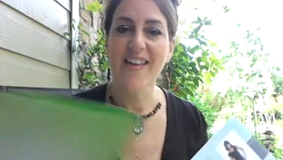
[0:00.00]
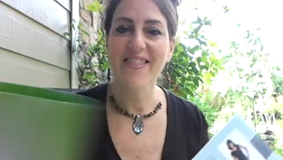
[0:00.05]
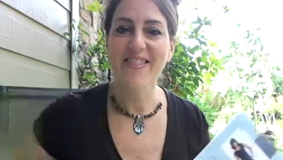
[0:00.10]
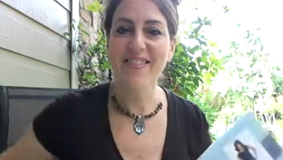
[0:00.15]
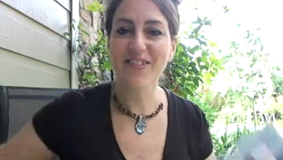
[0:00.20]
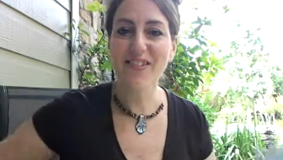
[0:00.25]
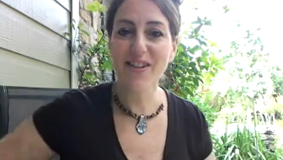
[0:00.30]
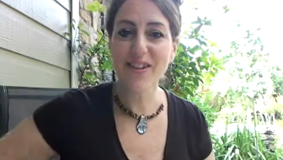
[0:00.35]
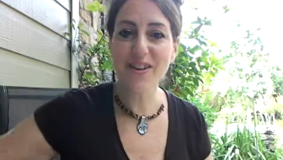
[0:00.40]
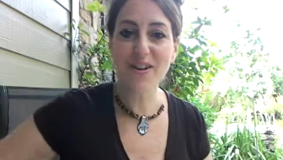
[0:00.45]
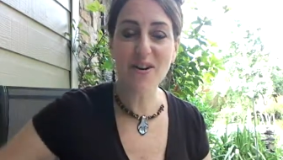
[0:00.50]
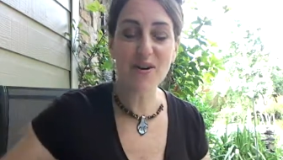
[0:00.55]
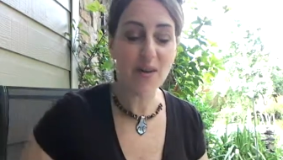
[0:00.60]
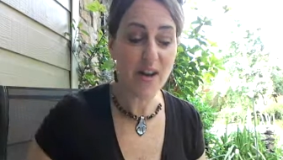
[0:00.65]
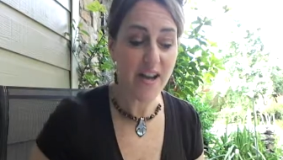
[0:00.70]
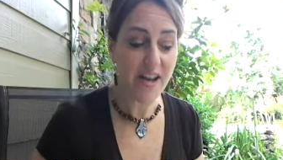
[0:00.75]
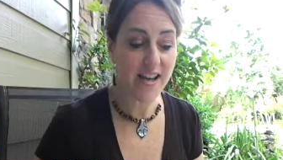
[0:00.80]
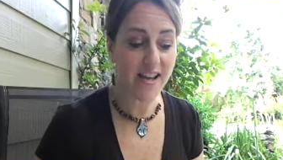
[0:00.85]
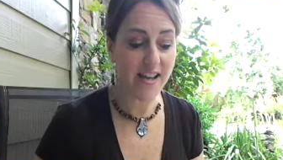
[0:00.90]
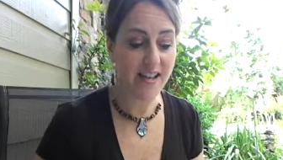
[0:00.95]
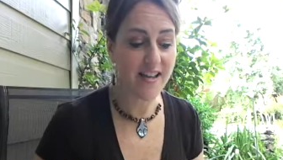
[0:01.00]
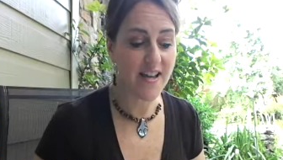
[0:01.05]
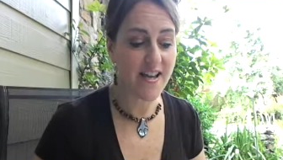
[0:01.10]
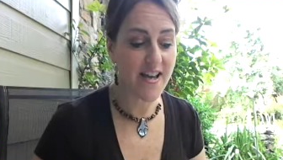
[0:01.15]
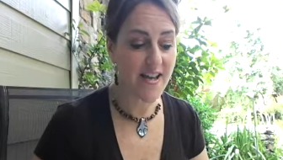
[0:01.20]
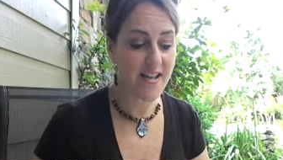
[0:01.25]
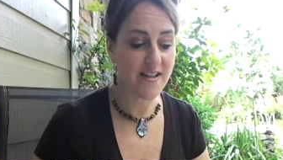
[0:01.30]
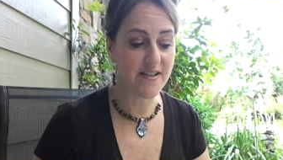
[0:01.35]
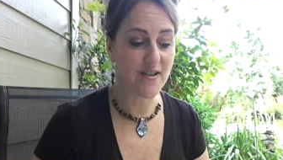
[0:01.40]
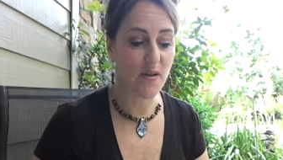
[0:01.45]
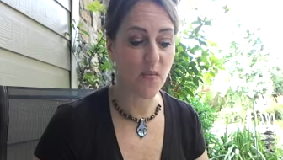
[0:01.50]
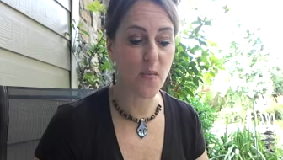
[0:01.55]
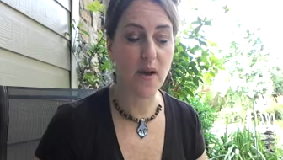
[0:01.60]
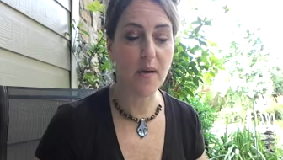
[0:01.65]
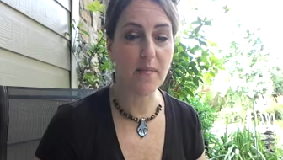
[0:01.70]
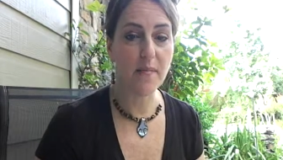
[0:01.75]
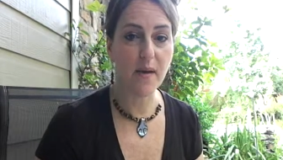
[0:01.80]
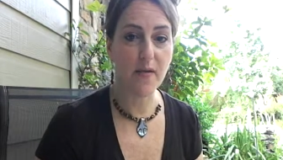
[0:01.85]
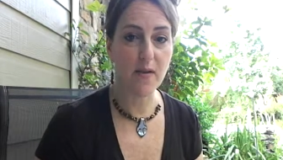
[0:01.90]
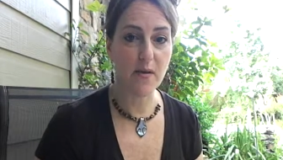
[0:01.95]
The lean and green is the
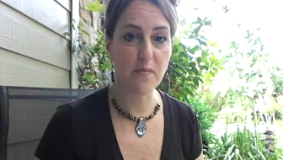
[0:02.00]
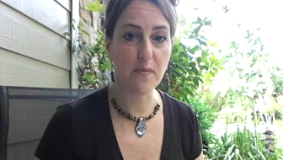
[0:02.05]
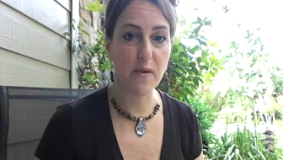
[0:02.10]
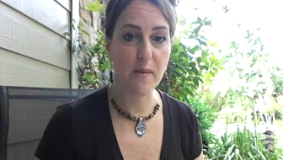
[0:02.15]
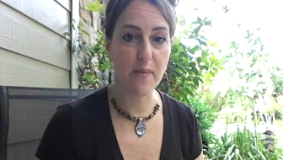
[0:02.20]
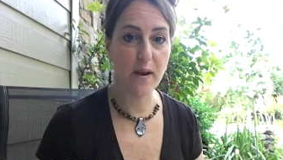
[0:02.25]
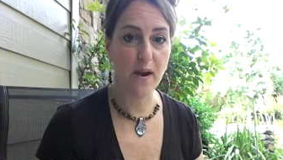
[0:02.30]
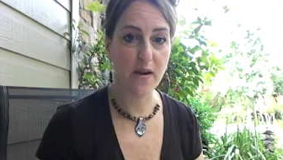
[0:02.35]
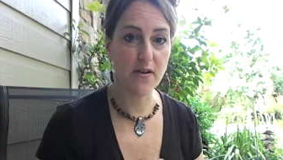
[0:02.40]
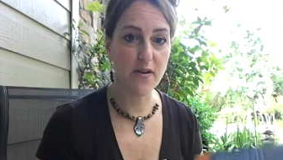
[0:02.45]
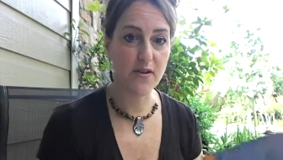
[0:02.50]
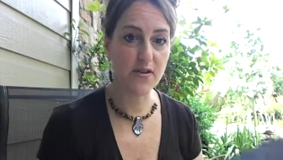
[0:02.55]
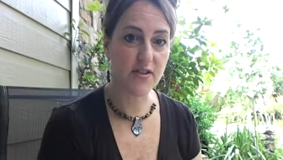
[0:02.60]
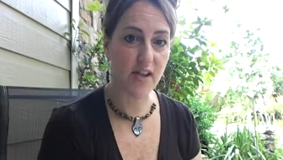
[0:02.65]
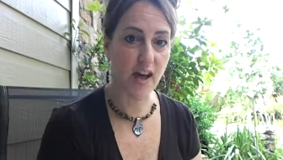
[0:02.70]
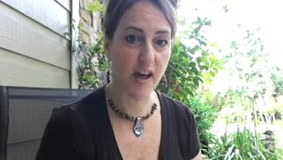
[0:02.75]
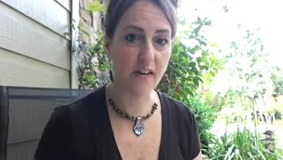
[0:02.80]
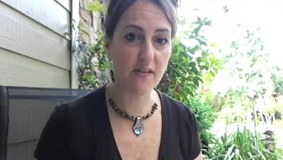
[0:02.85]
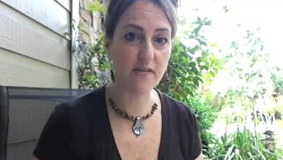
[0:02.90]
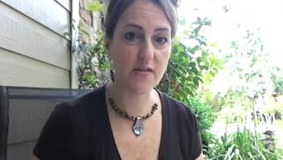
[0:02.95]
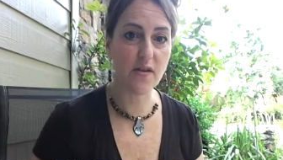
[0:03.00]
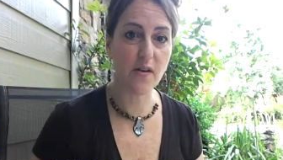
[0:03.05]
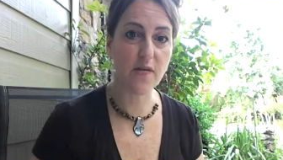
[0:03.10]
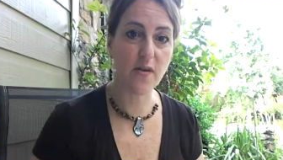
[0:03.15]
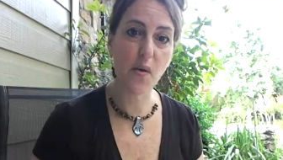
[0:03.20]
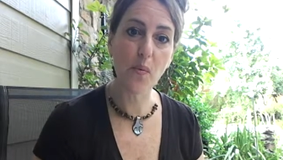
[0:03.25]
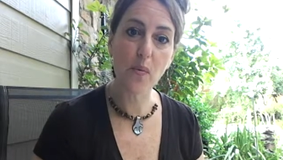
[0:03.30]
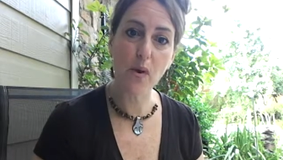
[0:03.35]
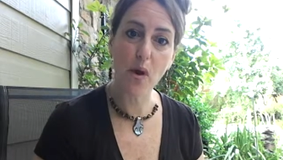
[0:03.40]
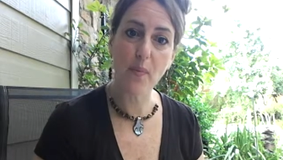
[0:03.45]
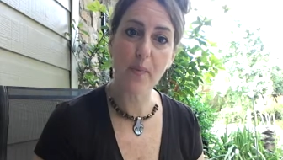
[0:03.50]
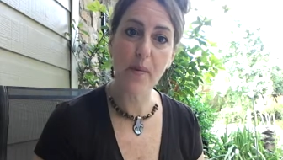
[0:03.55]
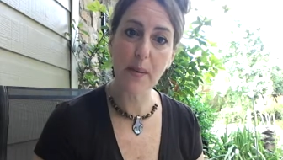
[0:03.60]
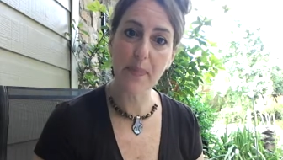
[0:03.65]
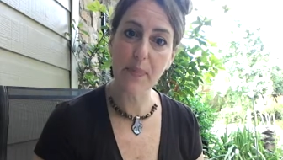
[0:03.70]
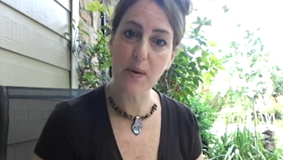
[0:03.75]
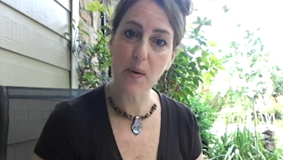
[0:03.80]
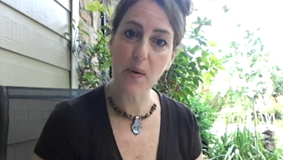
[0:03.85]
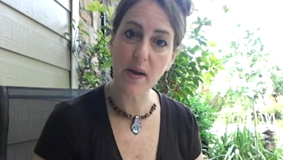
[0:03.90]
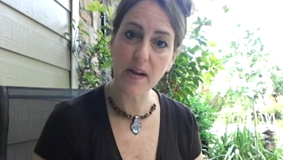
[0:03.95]
one meal that you prepare yourself. So if you would open
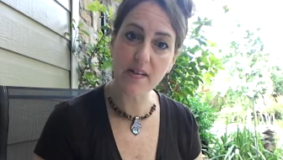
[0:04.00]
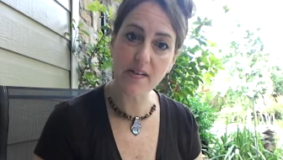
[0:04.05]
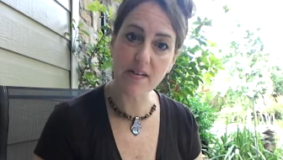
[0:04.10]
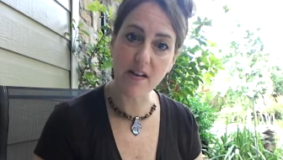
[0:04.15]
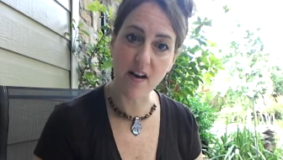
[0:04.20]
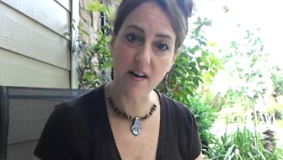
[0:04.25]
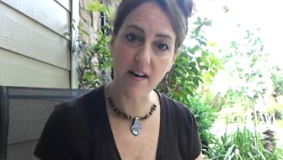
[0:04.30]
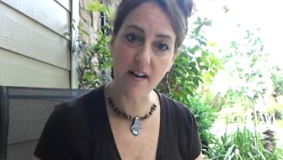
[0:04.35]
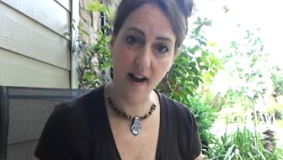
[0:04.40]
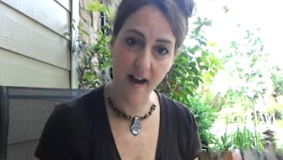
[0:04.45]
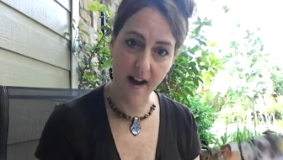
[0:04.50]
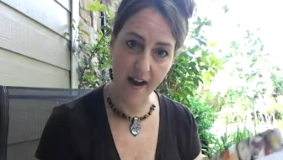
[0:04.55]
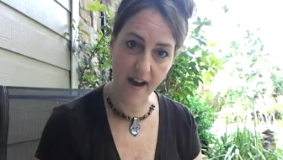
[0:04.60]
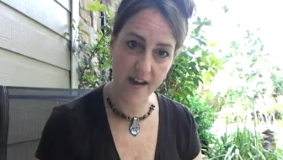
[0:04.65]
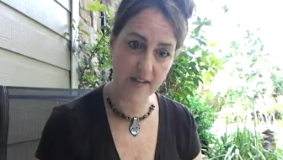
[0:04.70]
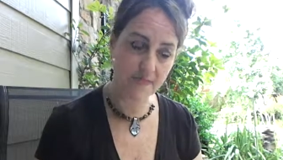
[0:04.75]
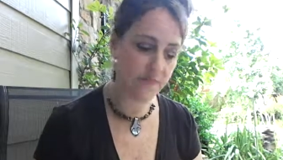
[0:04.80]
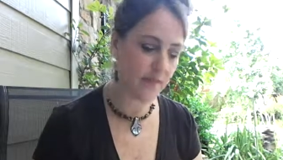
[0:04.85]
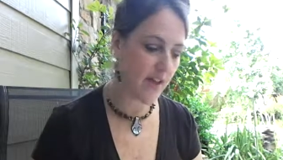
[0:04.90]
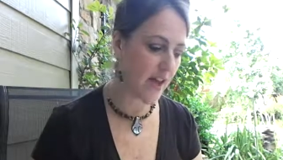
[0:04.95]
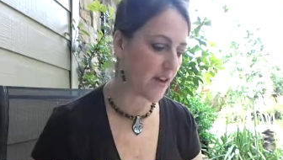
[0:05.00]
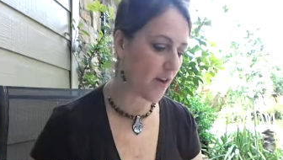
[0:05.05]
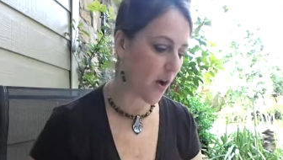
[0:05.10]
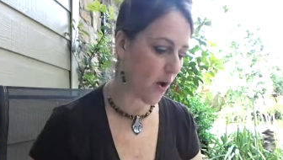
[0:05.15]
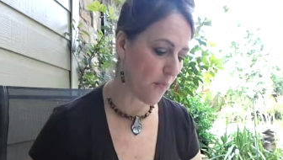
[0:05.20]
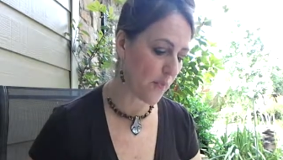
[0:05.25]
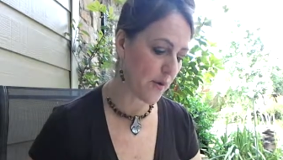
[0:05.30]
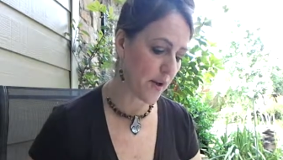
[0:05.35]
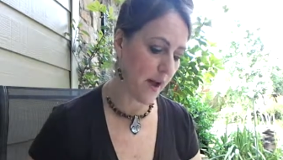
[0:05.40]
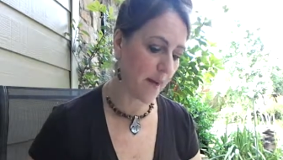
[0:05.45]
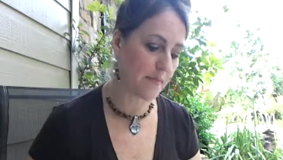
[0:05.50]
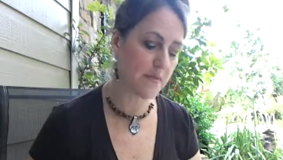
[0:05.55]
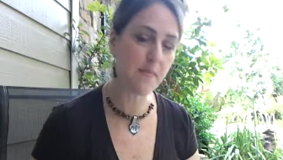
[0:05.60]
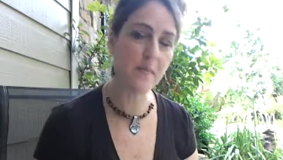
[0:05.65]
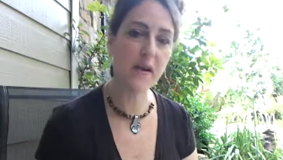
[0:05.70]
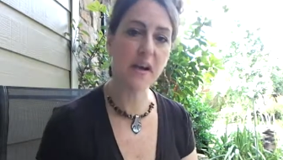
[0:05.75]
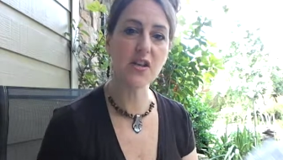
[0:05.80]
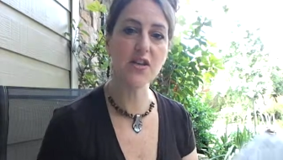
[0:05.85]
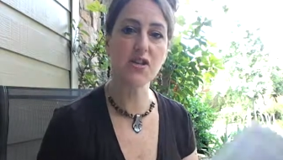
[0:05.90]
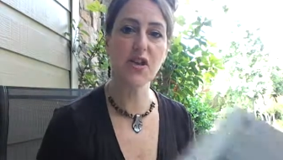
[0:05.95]
up the Quick Start Guide and open up to
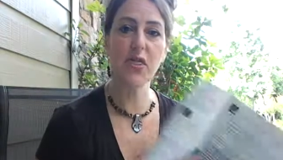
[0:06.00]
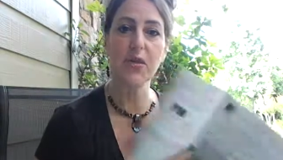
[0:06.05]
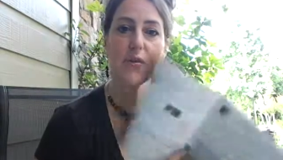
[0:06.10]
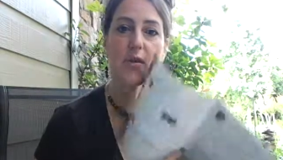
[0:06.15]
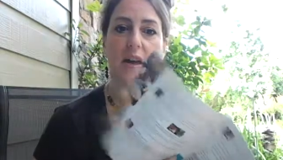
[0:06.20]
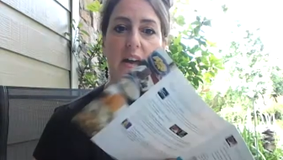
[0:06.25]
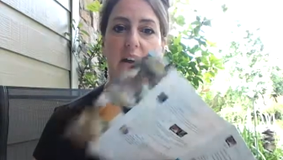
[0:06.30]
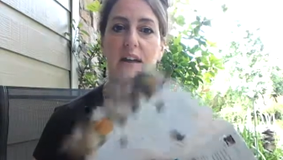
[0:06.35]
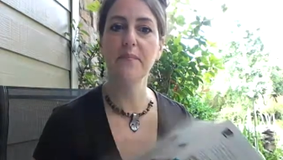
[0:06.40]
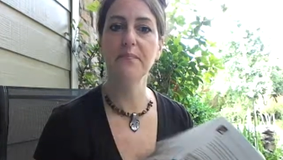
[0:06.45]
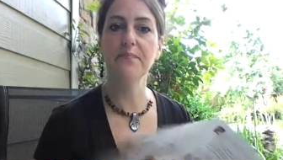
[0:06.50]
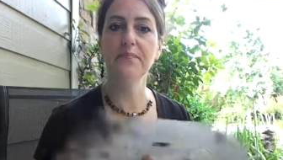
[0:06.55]
page 3.